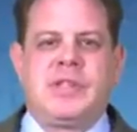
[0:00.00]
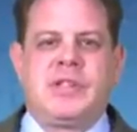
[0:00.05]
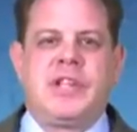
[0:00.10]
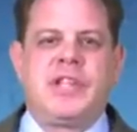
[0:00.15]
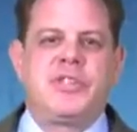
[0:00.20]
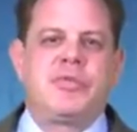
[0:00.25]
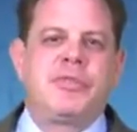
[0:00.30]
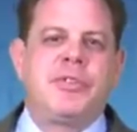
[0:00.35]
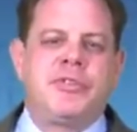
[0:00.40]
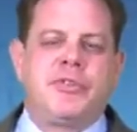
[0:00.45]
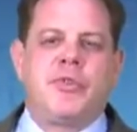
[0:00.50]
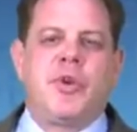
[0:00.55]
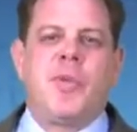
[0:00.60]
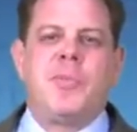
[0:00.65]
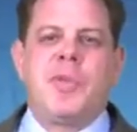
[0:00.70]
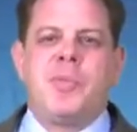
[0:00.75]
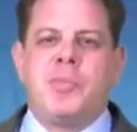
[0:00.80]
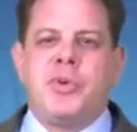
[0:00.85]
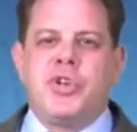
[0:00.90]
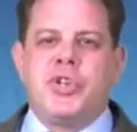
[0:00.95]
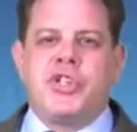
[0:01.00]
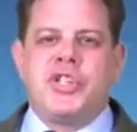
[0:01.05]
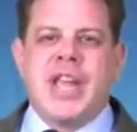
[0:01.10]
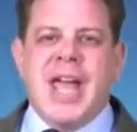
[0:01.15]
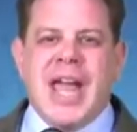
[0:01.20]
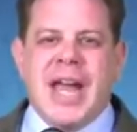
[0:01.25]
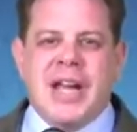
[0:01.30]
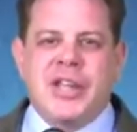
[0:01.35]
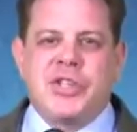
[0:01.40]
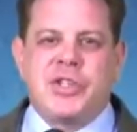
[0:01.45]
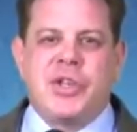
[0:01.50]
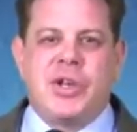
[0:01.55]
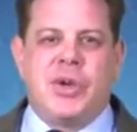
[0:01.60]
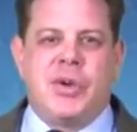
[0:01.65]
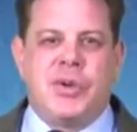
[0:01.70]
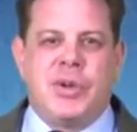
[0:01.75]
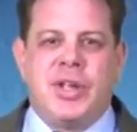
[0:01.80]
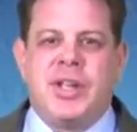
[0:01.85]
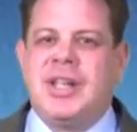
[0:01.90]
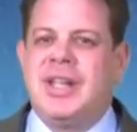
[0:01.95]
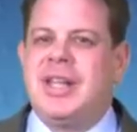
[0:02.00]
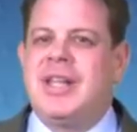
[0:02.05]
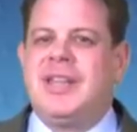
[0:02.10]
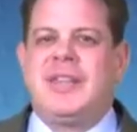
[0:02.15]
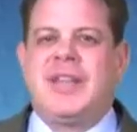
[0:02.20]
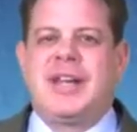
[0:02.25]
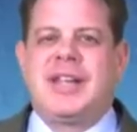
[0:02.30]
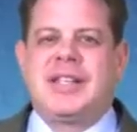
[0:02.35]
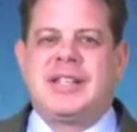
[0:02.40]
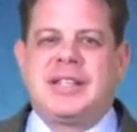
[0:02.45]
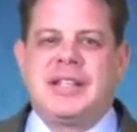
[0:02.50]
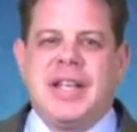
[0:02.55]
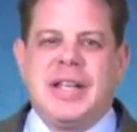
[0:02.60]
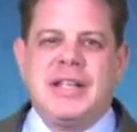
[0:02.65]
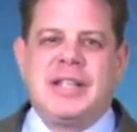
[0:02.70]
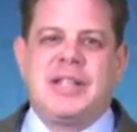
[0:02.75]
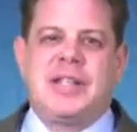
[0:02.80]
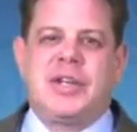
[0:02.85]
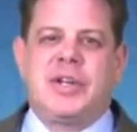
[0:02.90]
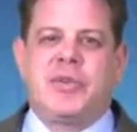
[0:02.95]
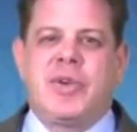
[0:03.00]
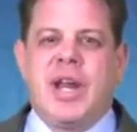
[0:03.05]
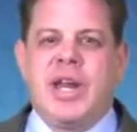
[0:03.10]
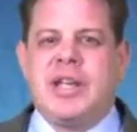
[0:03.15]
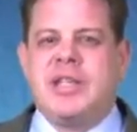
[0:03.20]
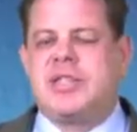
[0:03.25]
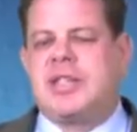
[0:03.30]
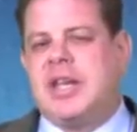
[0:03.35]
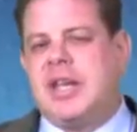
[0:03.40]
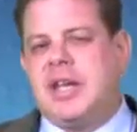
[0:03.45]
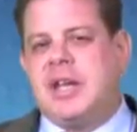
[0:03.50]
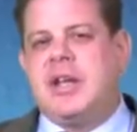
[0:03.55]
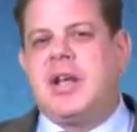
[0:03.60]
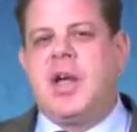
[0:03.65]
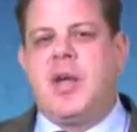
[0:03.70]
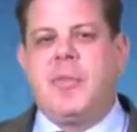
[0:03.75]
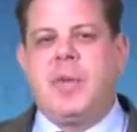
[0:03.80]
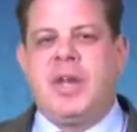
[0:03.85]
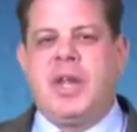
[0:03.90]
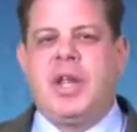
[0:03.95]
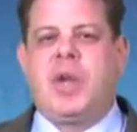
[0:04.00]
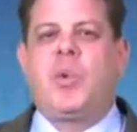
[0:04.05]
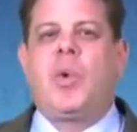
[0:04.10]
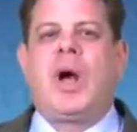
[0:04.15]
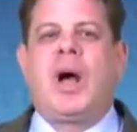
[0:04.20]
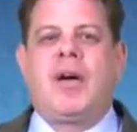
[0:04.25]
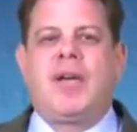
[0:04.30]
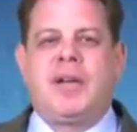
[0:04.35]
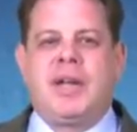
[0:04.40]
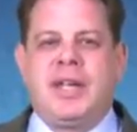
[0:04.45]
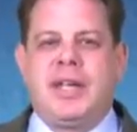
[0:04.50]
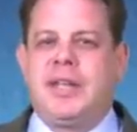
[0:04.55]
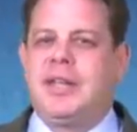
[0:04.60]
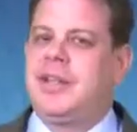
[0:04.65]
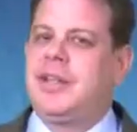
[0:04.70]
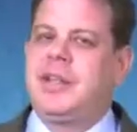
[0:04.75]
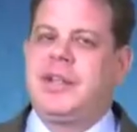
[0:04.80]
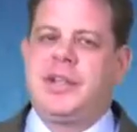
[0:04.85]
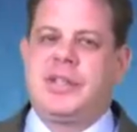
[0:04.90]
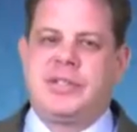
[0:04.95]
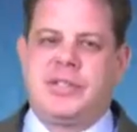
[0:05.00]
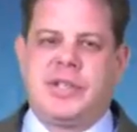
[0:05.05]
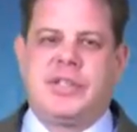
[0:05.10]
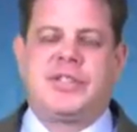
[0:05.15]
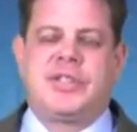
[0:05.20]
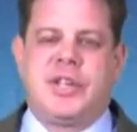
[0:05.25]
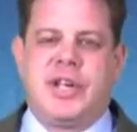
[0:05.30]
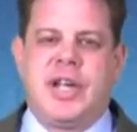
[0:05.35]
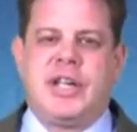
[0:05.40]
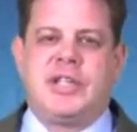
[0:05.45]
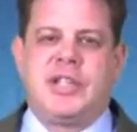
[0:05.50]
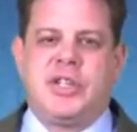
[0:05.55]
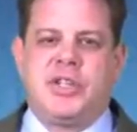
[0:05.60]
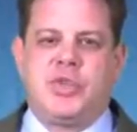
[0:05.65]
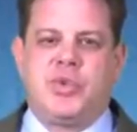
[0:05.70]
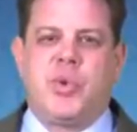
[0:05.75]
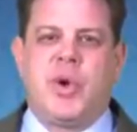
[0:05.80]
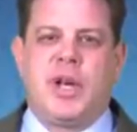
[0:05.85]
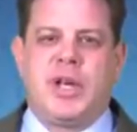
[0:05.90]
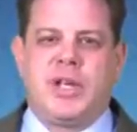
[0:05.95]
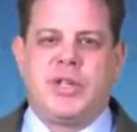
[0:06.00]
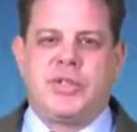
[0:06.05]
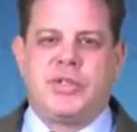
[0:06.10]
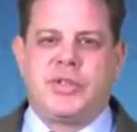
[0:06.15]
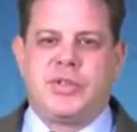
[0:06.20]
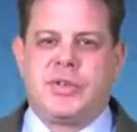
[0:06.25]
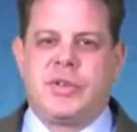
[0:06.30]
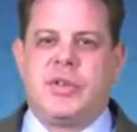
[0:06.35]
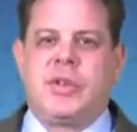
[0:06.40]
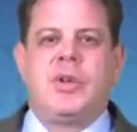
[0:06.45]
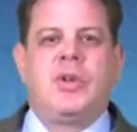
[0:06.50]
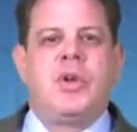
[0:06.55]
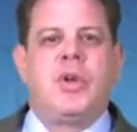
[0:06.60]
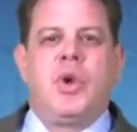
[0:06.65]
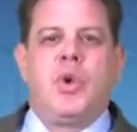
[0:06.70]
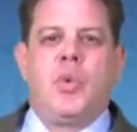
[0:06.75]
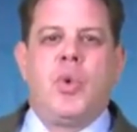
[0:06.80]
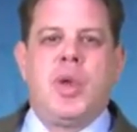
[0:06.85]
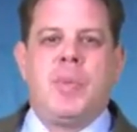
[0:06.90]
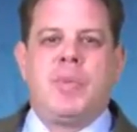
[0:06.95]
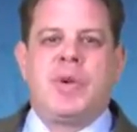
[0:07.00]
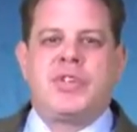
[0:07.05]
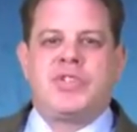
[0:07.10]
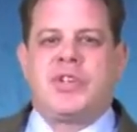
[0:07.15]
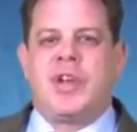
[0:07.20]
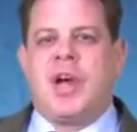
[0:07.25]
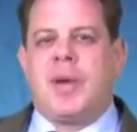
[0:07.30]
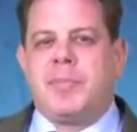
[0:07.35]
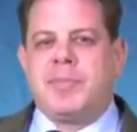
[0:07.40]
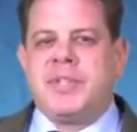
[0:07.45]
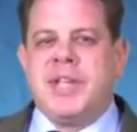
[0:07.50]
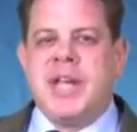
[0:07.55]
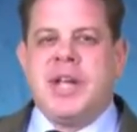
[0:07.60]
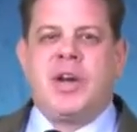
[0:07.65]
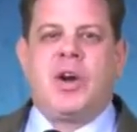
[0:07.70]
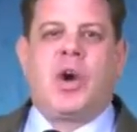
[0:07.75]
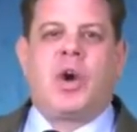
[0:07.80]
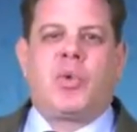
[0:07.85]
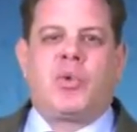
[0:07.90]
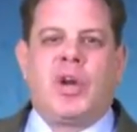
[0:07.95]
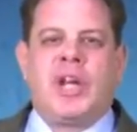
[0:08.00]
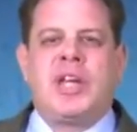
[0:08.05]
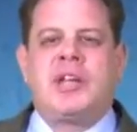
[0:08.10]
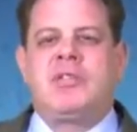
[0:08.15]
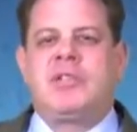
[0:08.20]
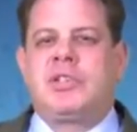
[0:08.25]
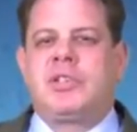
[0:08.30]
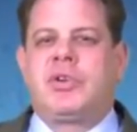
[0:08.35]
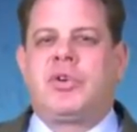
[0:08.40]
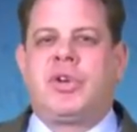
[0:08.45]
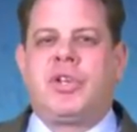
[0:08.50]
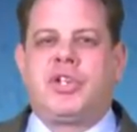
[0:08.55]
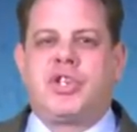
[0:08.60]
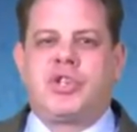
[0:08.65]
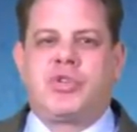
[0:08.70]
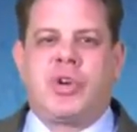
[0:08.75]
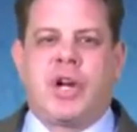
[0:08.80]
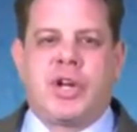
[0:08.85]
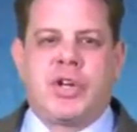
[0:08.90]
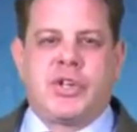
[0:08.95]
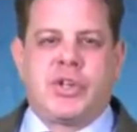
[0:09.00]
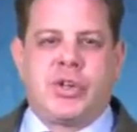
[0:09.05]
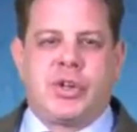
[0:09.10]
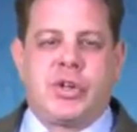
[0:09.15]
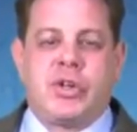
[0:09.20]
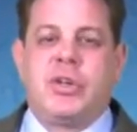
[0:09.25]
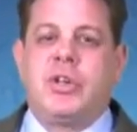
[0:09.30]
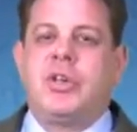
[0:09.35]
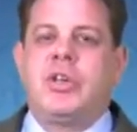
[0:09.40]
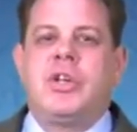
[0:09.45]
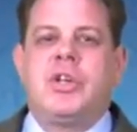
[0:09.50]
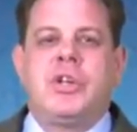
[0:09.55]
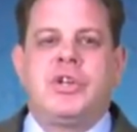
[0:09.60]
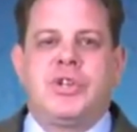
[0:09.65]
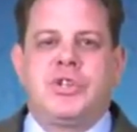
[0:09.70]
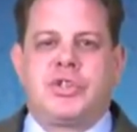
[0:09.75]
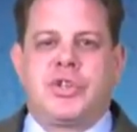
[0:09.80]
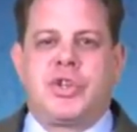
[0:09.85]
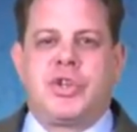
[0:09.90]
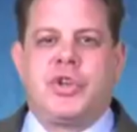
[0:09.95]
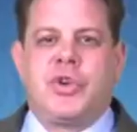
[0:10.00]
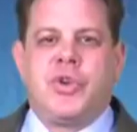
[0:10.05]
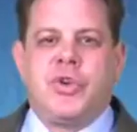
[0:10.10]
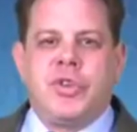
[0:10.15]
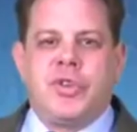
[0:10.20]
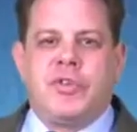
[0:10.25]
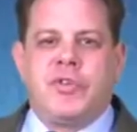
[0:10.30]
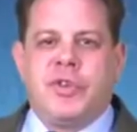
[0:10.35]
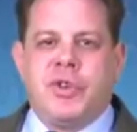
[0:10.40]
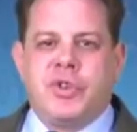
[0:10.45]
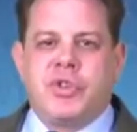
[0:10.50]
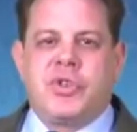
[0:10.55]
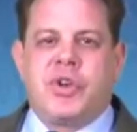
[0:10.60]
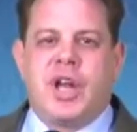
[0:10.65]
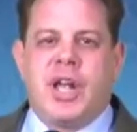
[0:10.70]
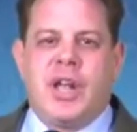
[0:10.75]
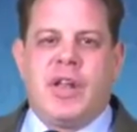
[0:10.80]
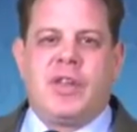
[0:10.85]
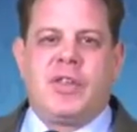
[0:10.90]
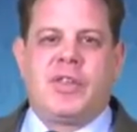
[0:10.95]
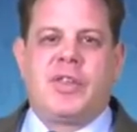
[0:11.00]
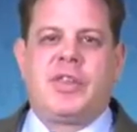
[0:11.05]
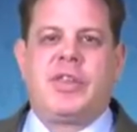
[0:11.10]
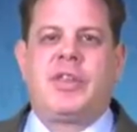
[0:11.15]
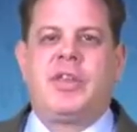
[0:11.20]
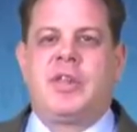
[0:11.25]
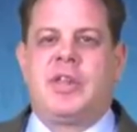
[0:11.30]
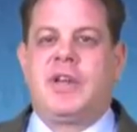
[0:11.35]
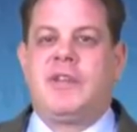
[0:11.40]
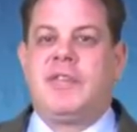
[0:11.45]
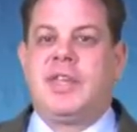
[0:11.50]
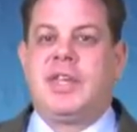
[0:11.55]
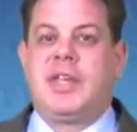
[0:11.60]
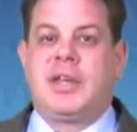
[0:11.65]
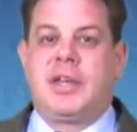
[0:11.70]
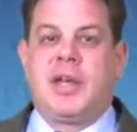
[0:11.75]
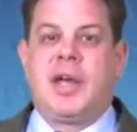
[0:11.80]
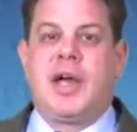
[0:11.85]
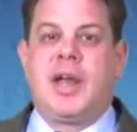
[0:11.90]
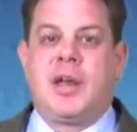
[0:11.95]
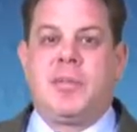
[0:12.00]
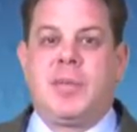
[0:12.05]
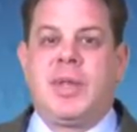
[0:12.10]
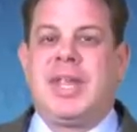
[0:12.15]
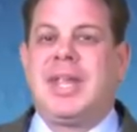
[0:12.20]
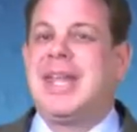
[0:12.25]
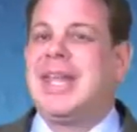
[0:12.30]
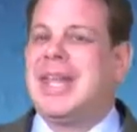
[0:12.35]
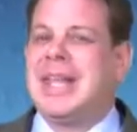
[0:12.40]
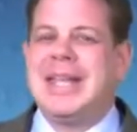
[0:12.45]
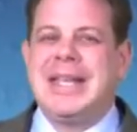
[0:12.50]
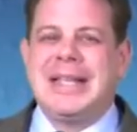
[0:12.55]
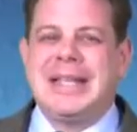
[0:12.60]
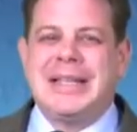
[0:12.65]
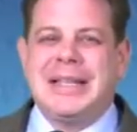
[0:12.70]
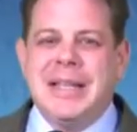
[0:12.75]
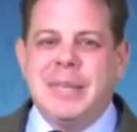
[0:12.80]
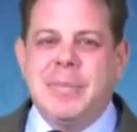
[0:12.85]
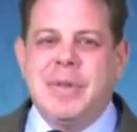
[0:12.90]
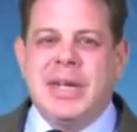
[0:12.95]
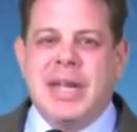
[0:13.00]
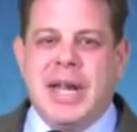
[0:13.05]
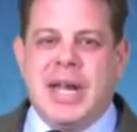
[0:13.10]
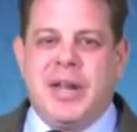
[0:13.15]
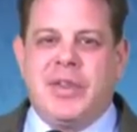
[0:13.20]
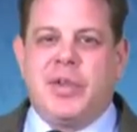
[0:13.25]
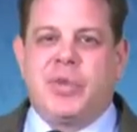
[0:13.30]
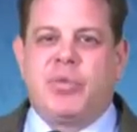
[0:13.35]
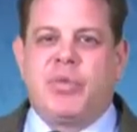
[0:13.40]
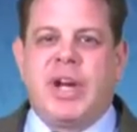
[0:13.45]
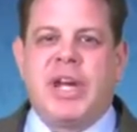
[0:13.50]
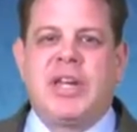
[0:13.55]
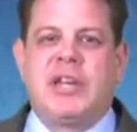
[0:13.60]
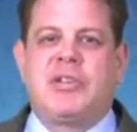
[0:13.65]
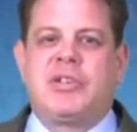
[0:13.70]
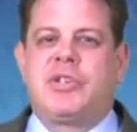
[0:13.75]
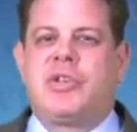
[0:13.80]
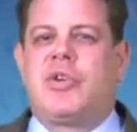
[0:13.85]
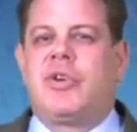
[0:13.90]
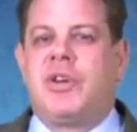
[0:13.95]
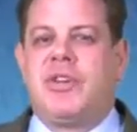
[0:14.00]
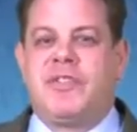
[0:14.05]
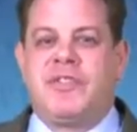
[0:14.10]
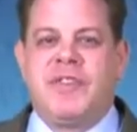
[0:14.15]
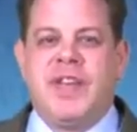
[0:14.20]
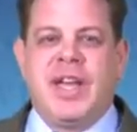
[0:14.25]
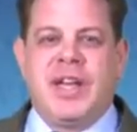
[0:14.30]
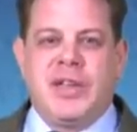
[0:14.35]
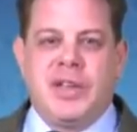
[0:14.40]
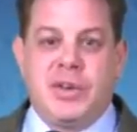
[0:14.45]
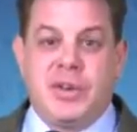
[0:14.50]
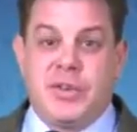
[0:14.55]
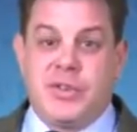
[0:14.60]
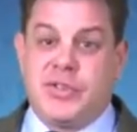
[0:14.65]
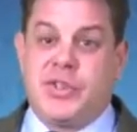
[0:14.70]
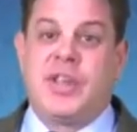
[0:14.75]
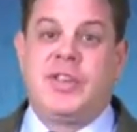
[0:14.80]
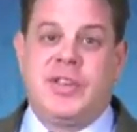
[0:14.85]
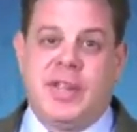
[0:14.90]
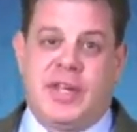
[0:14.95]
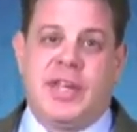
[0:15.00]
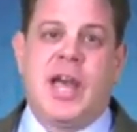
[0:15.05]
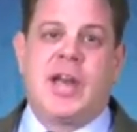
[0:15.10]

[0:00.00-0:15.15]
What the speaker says: Let's reform the Bush tax code that has led to the greatest income inequality since the 1920s. We must update our regulatory structure to secure the future health of the economy, eliminating the regulatory failures that